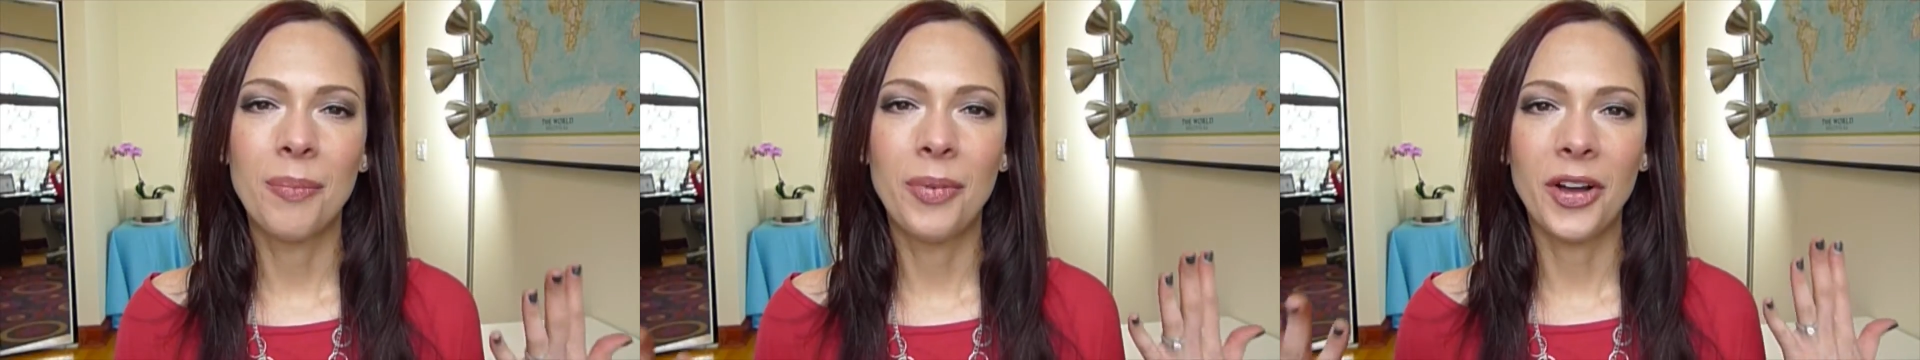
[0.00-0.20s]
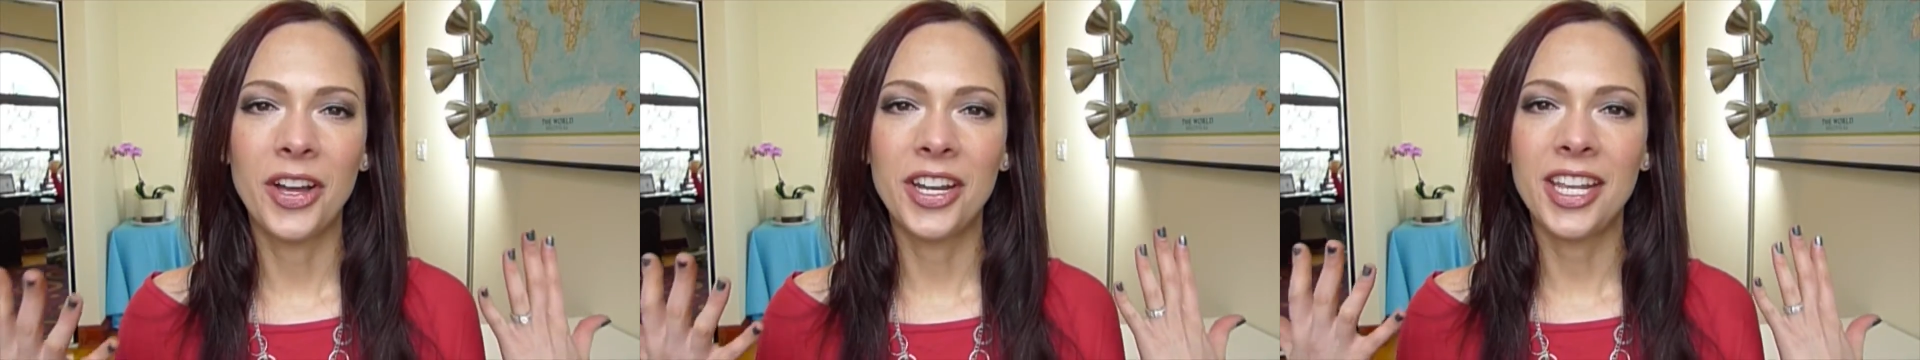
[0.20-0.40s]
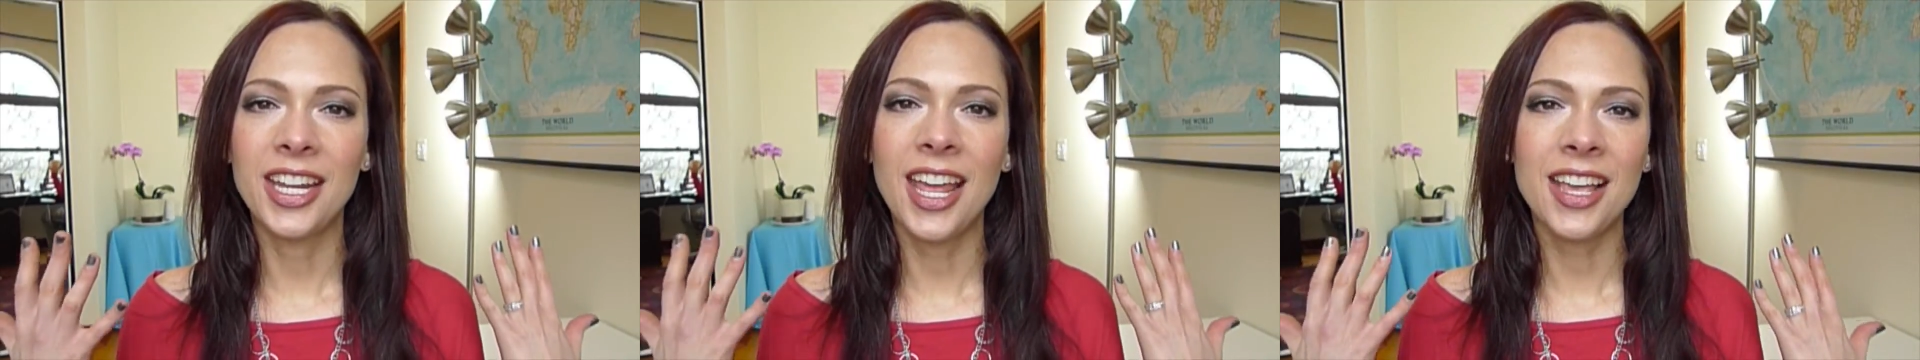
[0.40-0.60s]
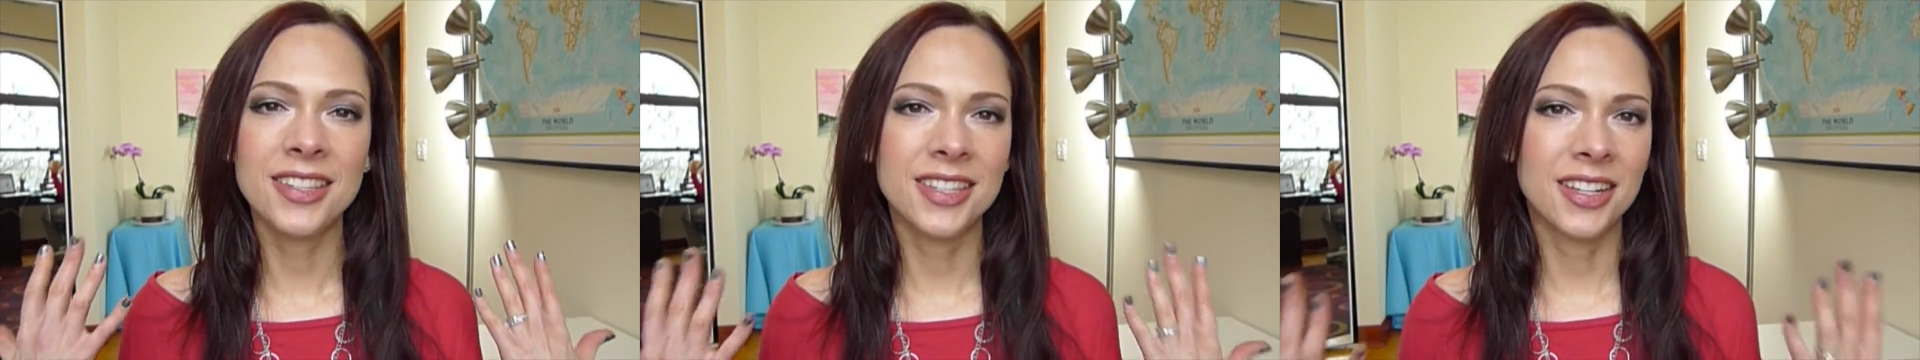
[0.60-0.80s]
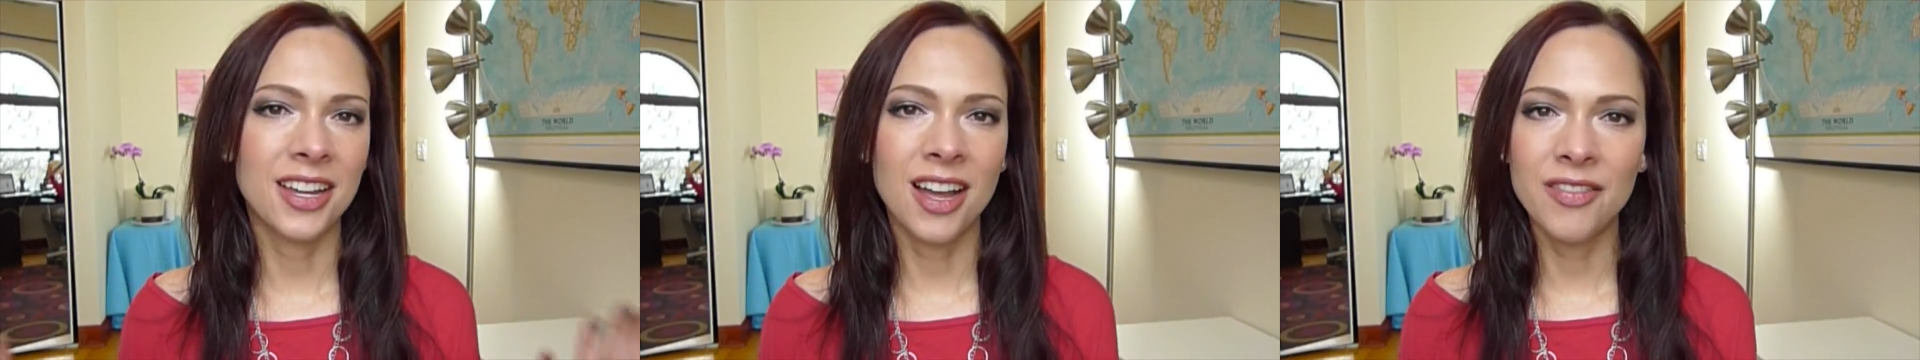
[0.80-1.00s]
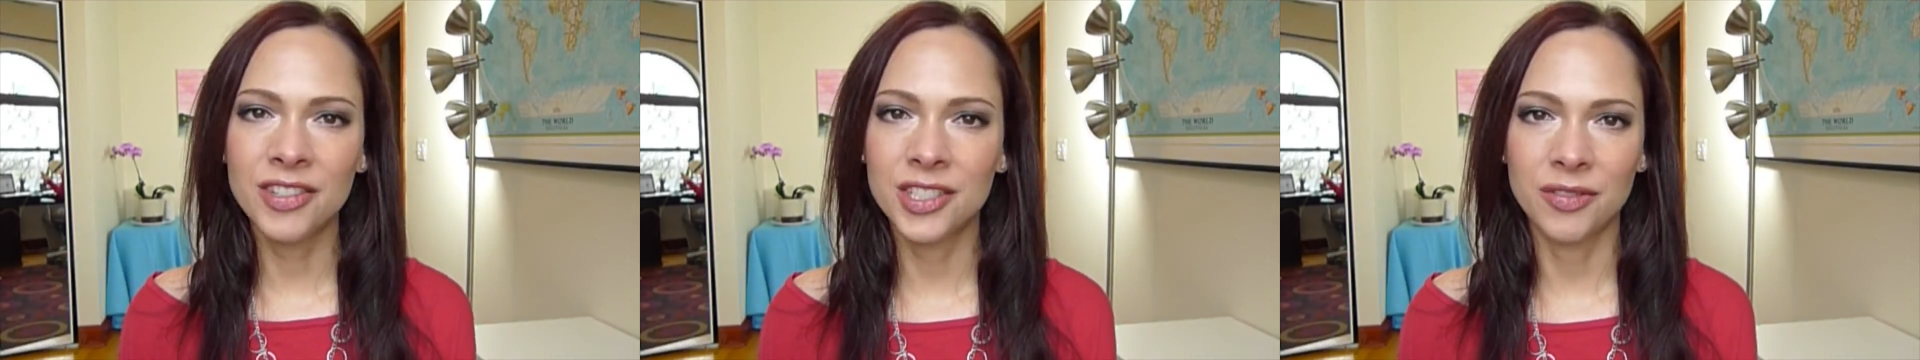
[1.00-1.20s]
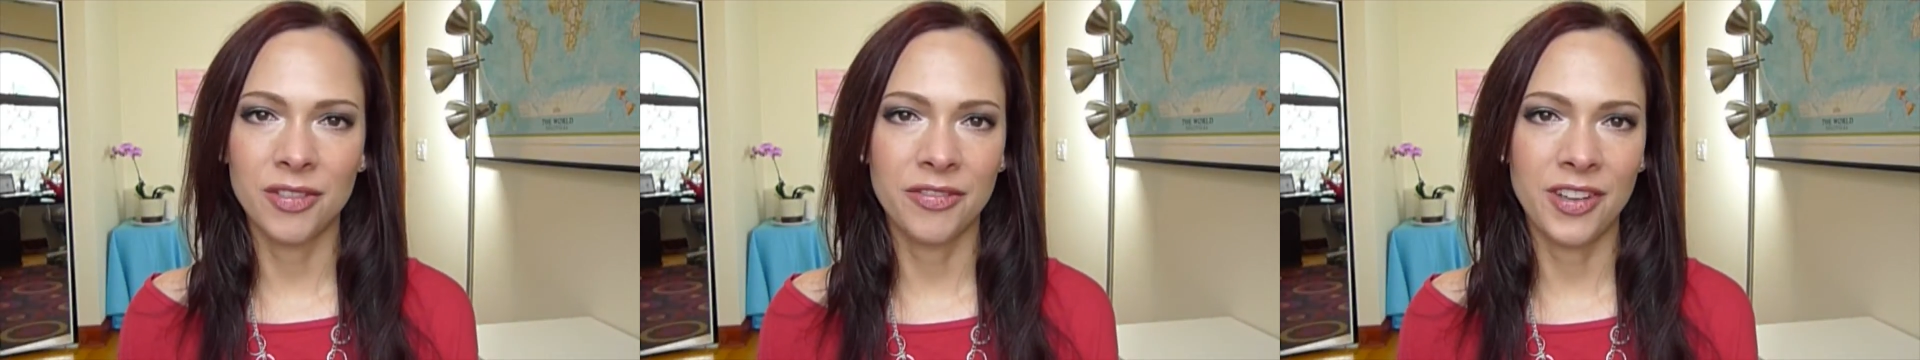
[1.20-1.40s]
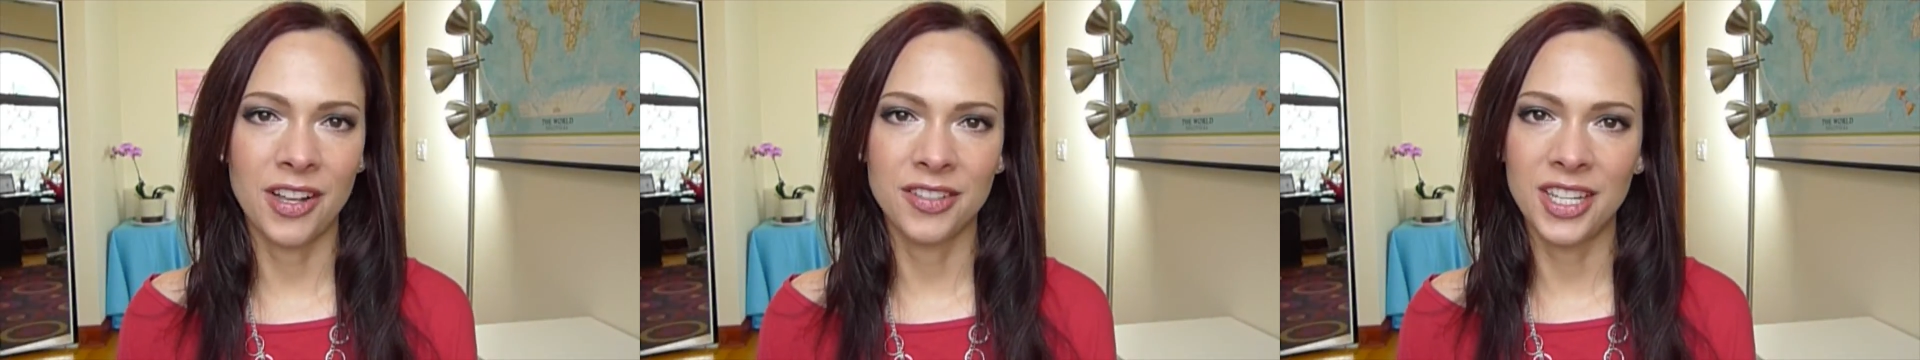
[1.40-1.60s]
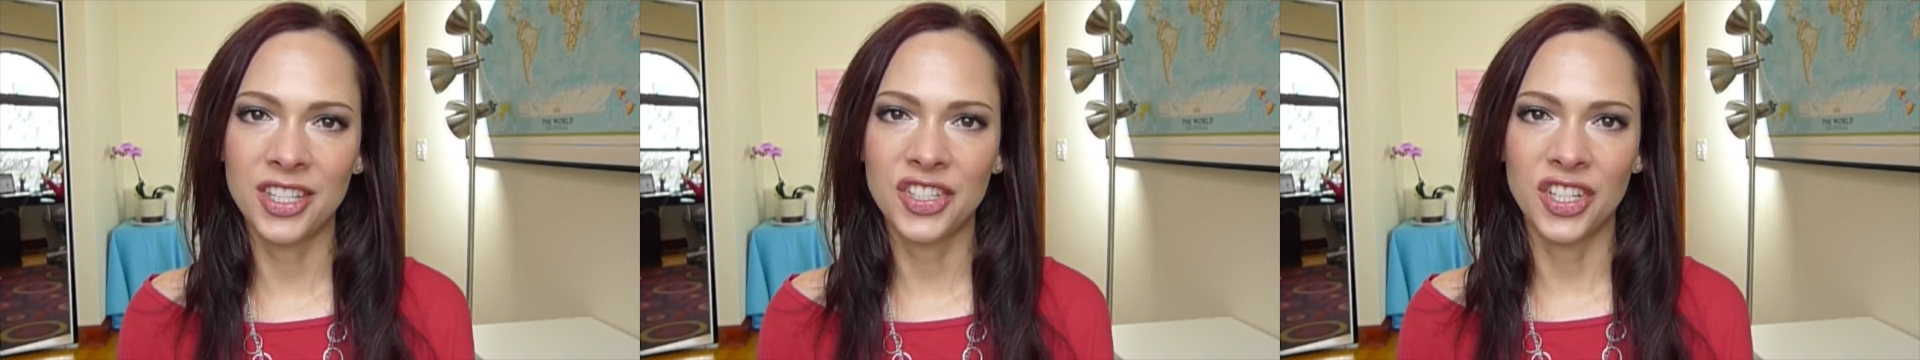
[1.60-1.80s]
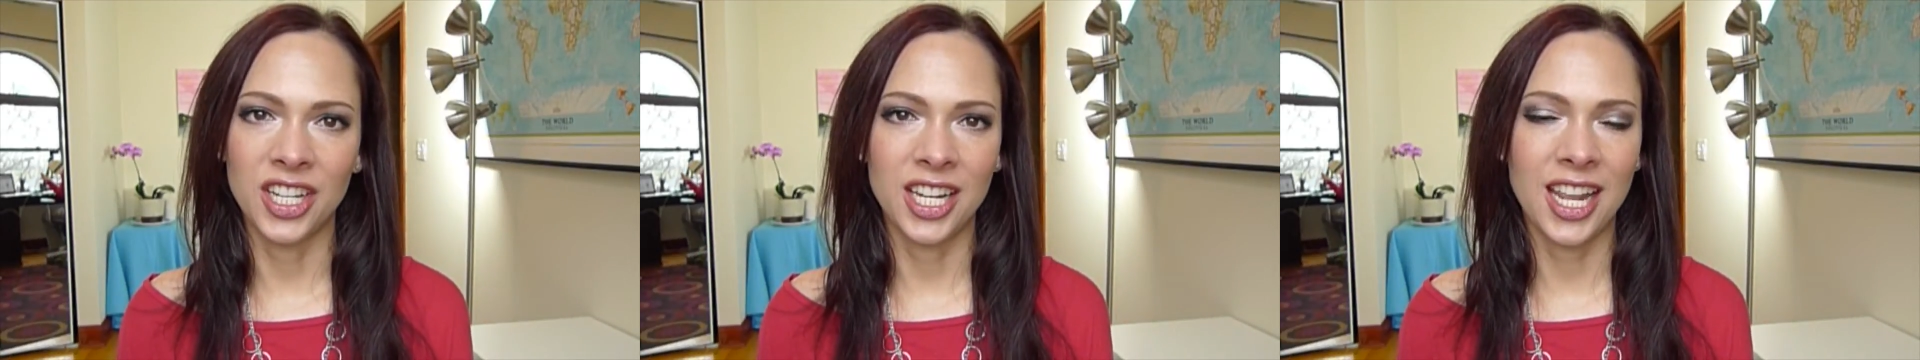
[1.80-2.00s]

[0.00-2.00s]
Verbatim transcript: but it has the coverage of a foundation.